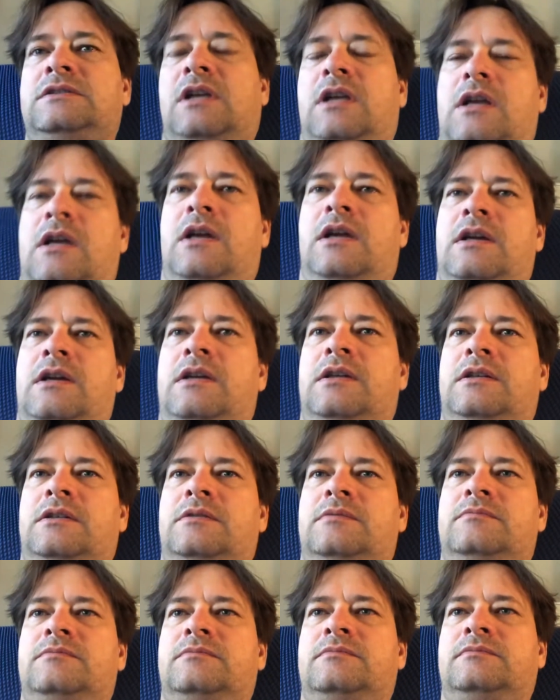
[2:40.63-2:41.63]

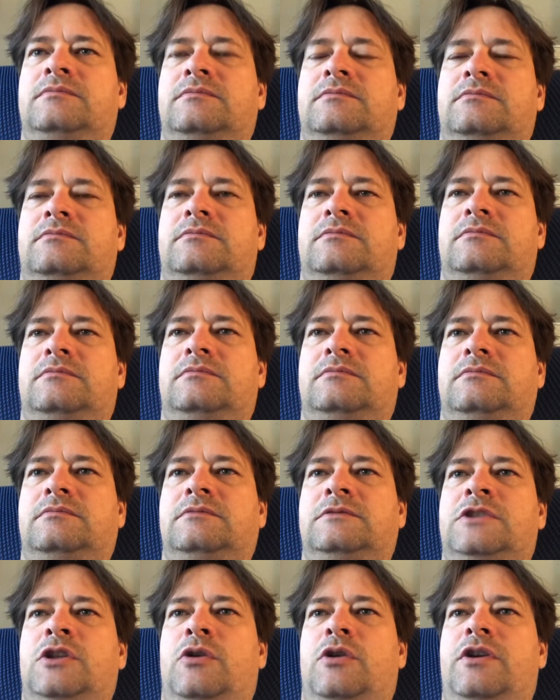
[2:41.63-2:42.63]
in
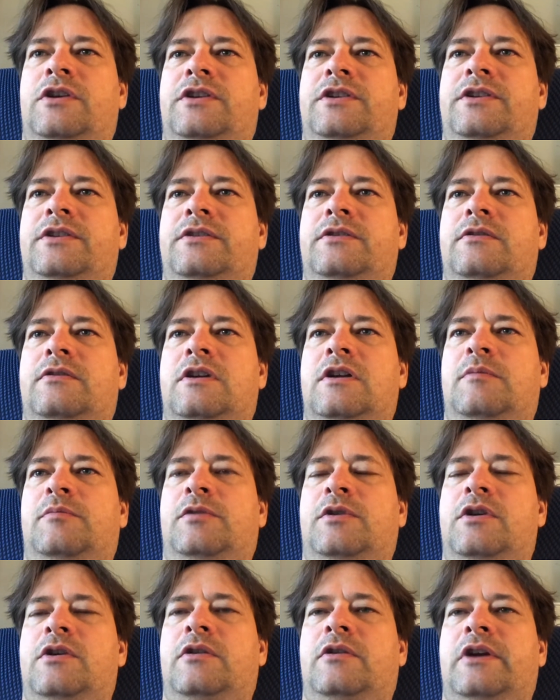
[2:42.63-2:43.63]
order to
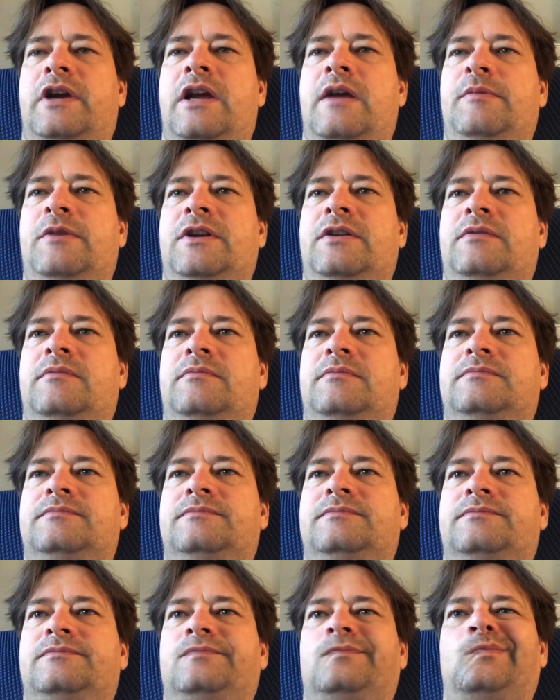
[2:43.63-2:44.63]
program it
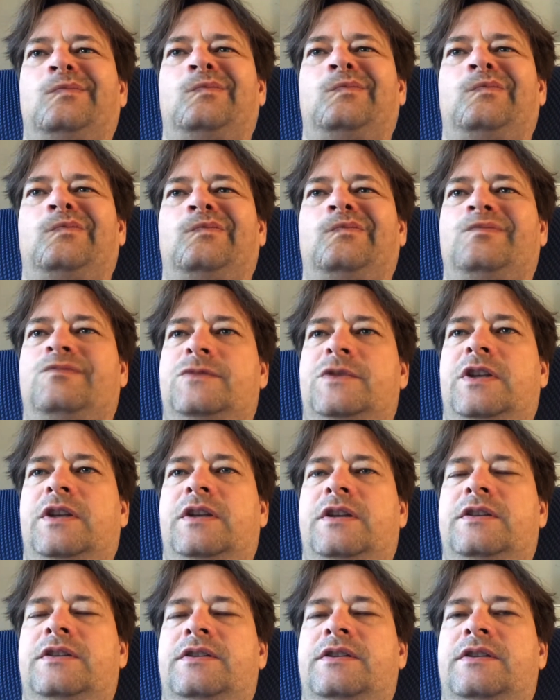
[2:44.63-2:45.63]
to
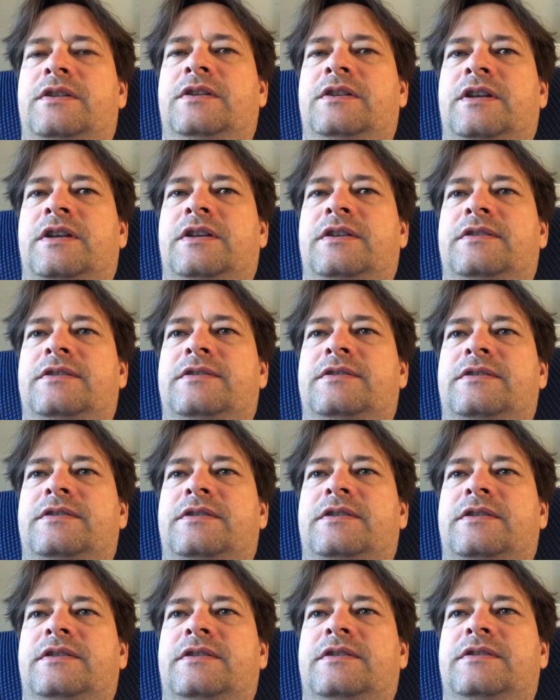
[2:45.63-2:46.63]
get to the
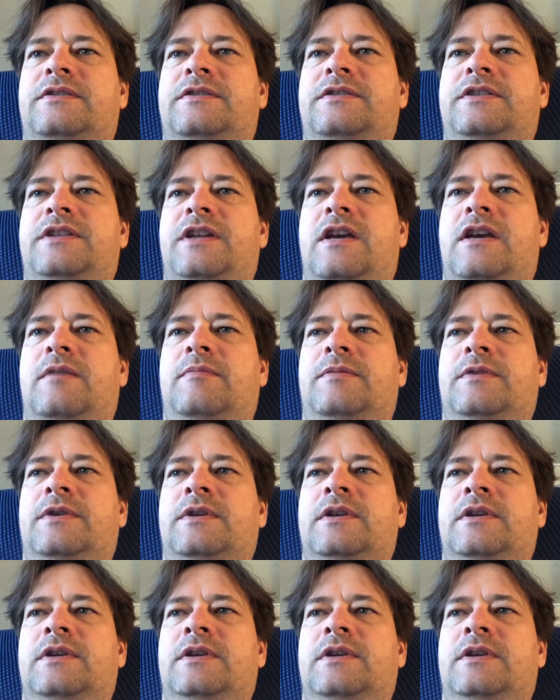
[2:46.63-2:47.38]
next step.